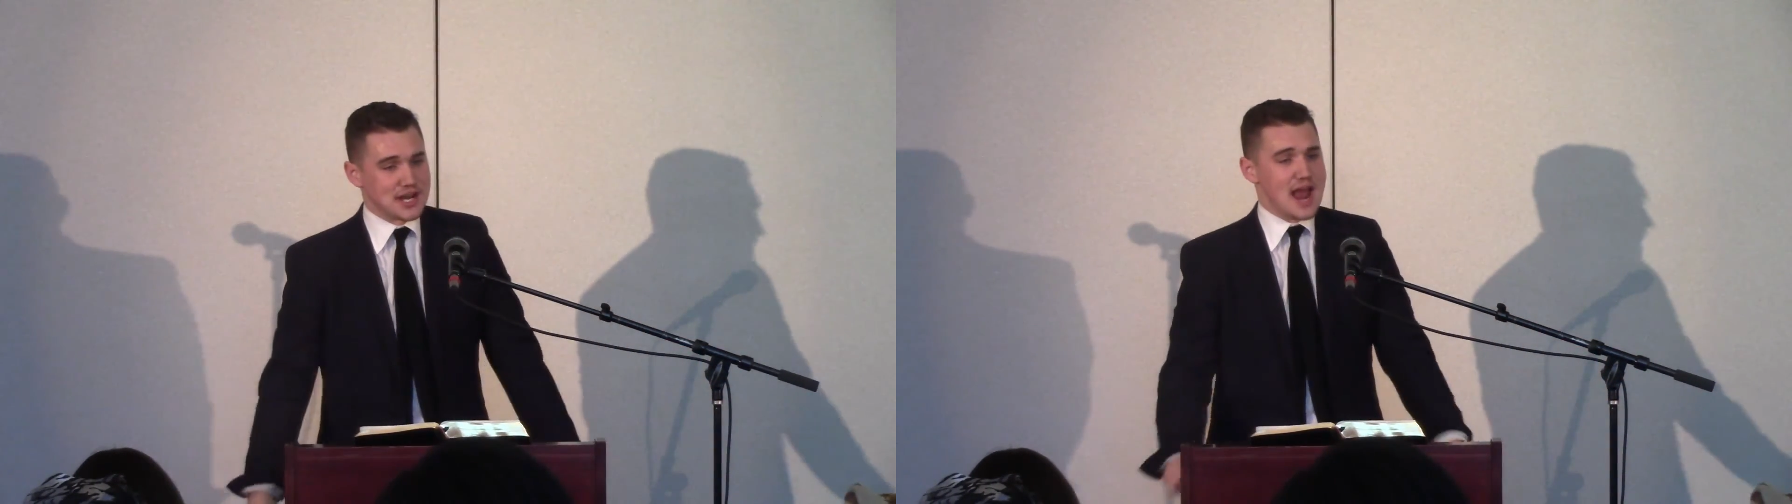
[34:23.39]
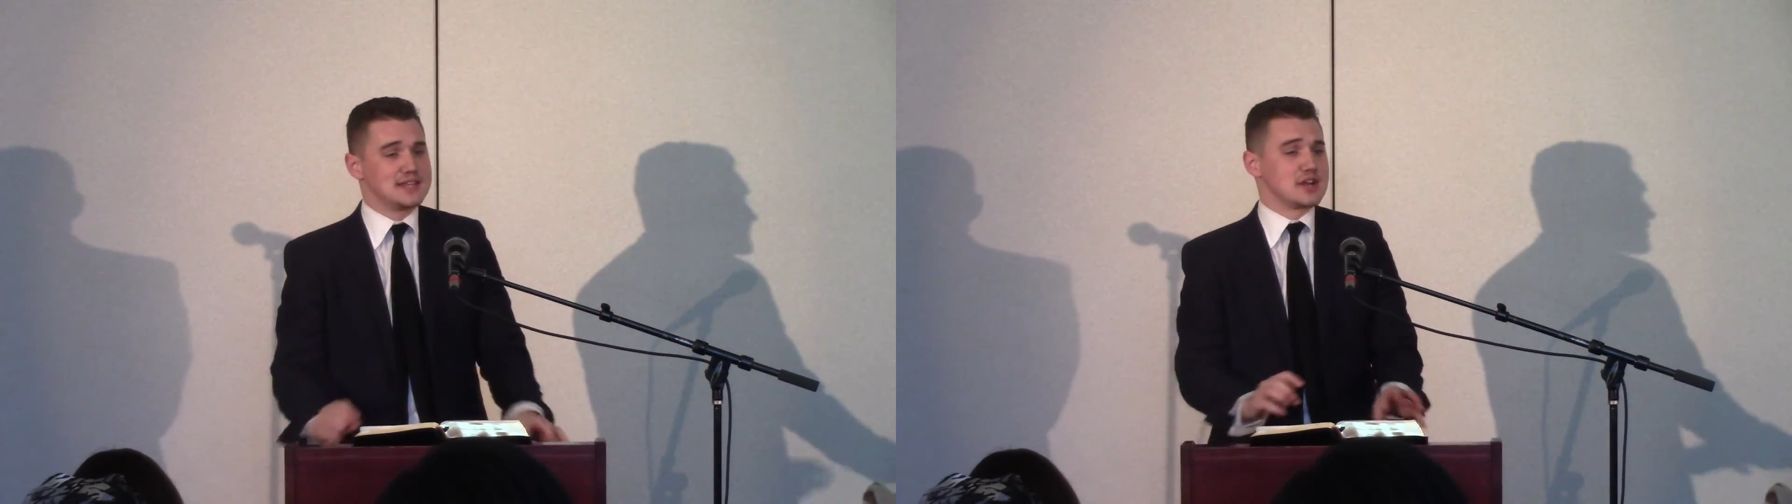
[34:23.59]

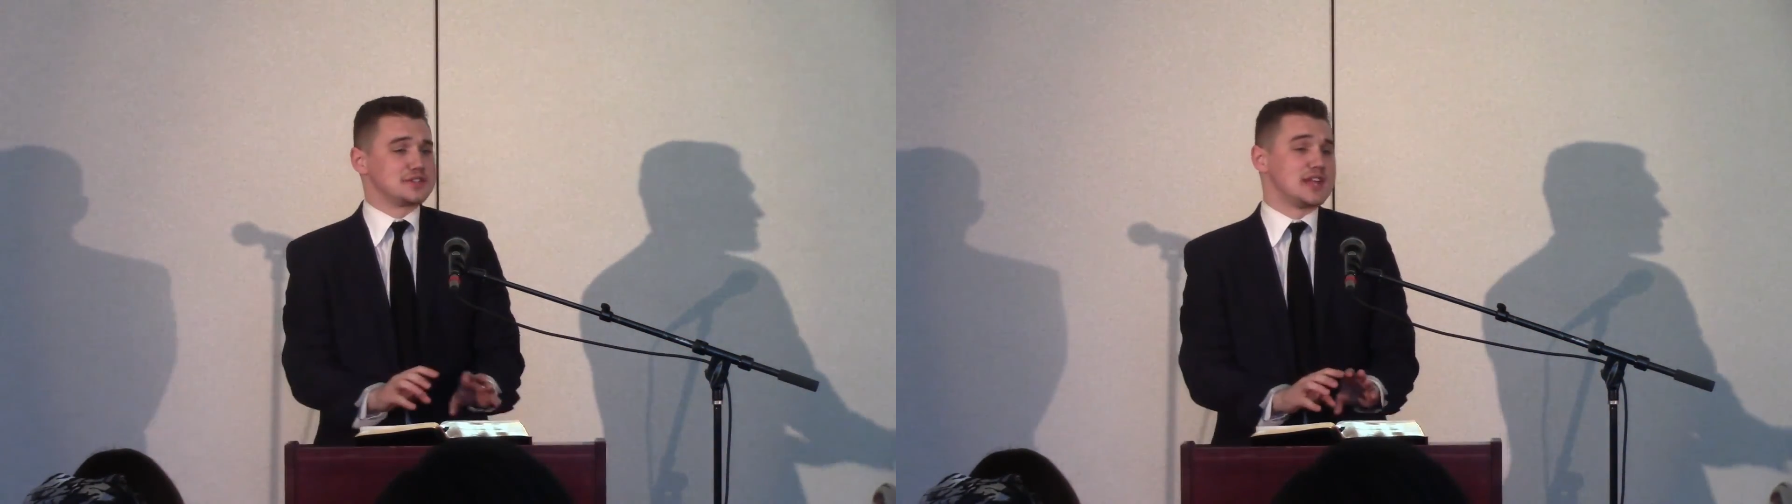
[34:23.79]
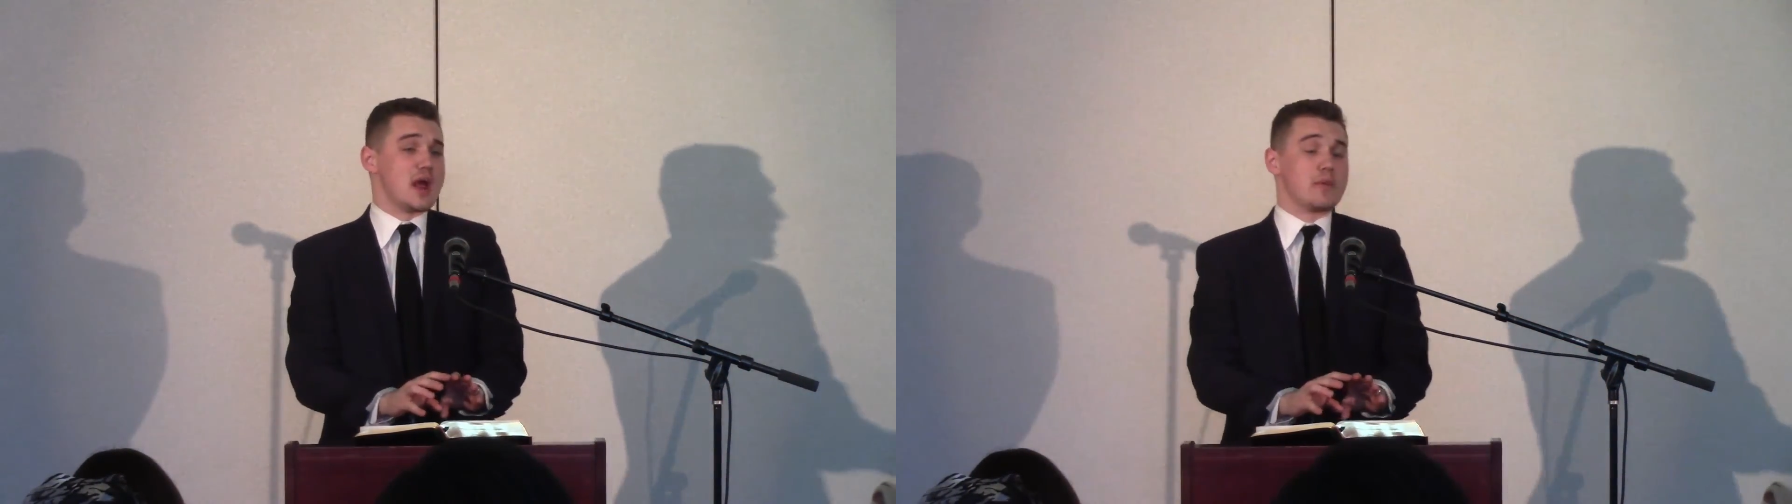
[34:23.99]
And I dare
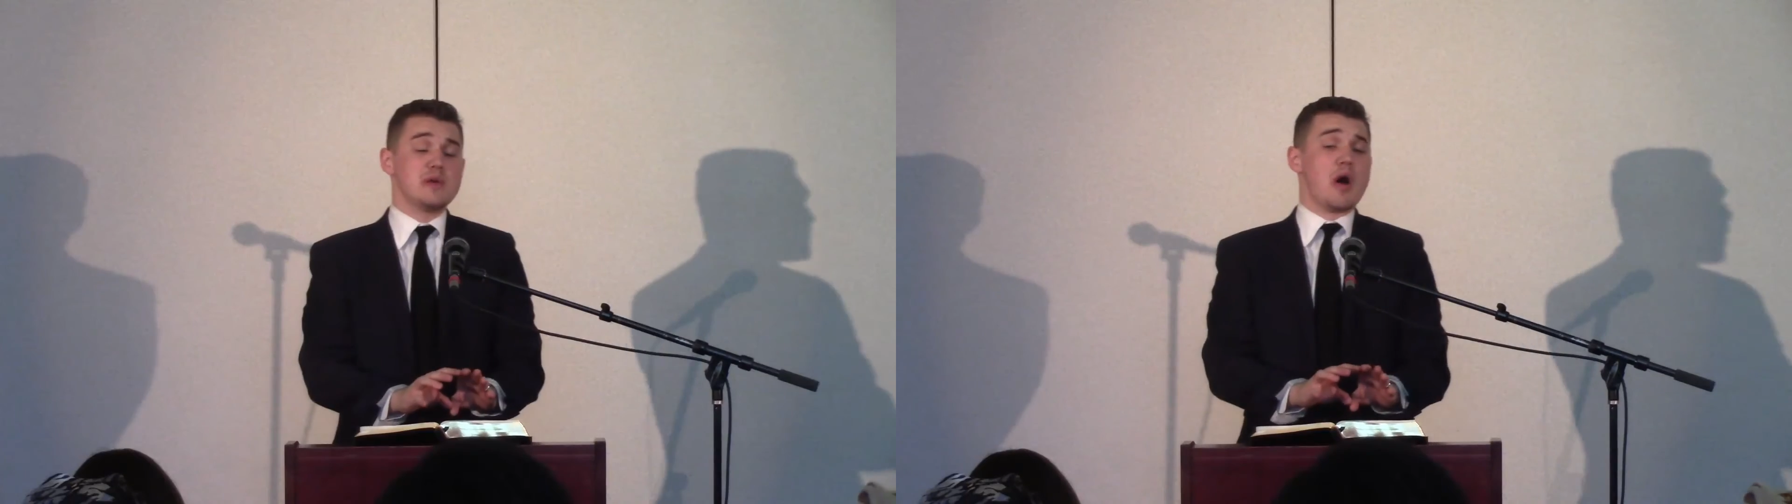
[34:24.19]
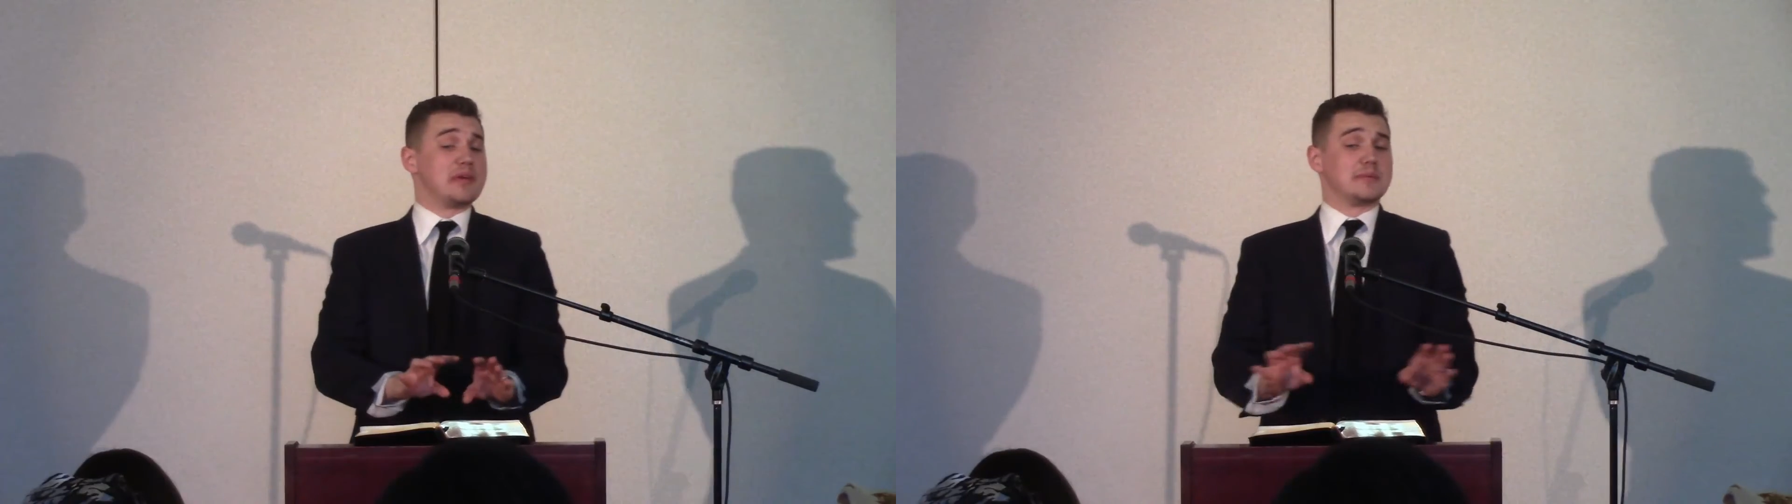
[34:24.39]
say we
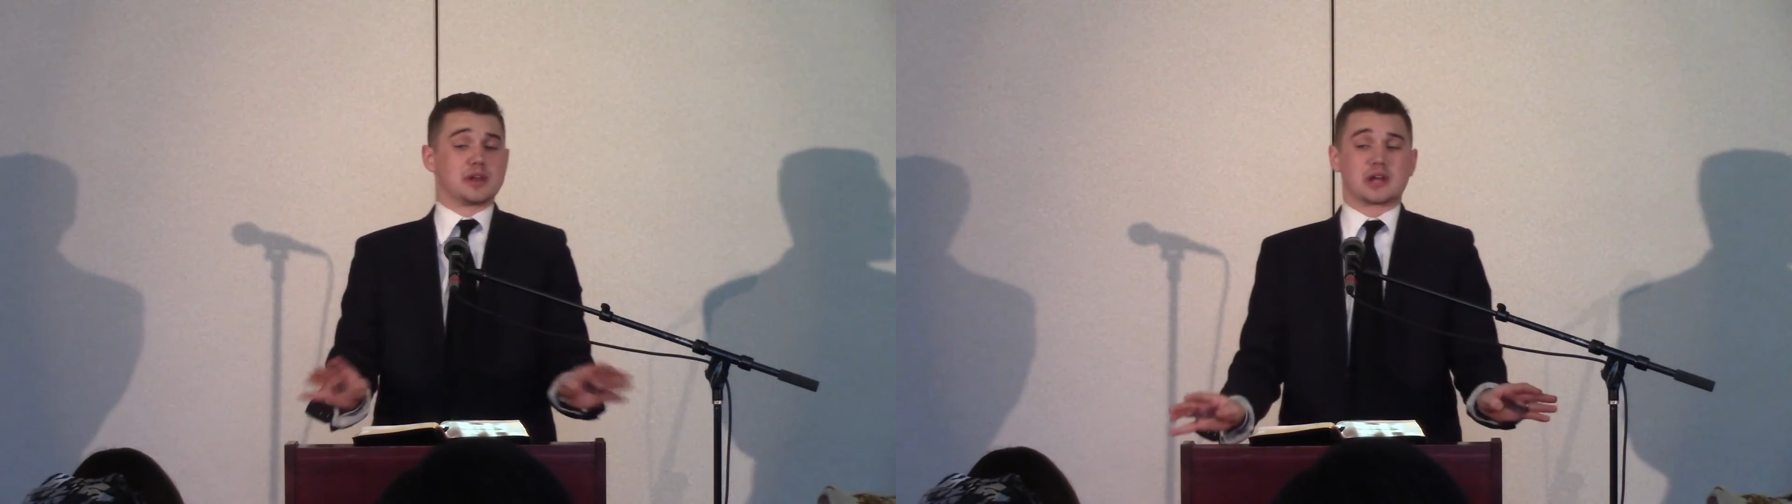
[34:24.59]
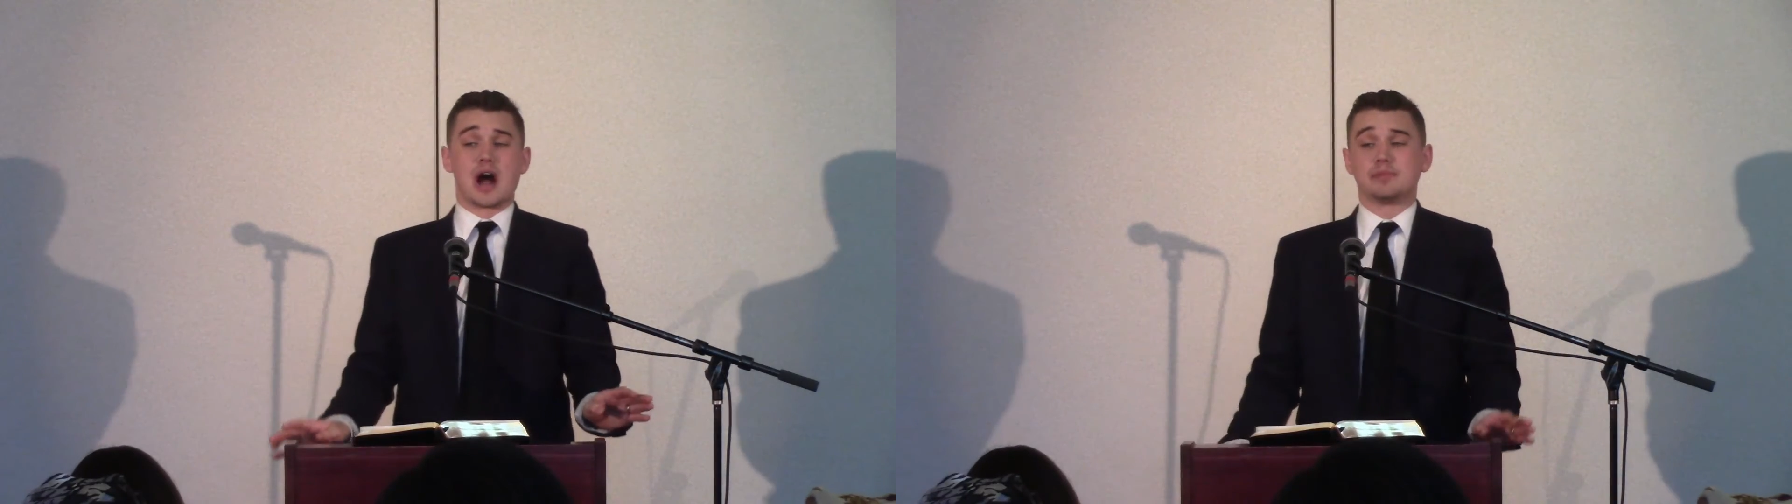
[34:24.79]
won't be able
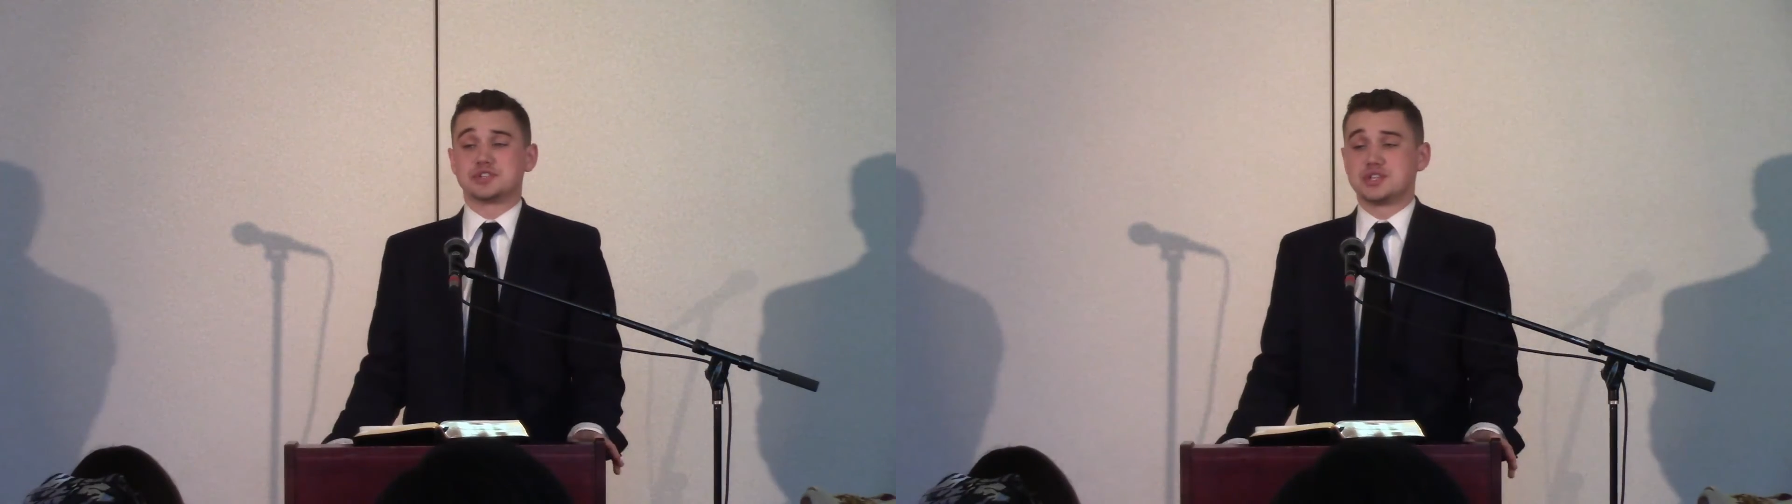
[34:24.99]
to accomplish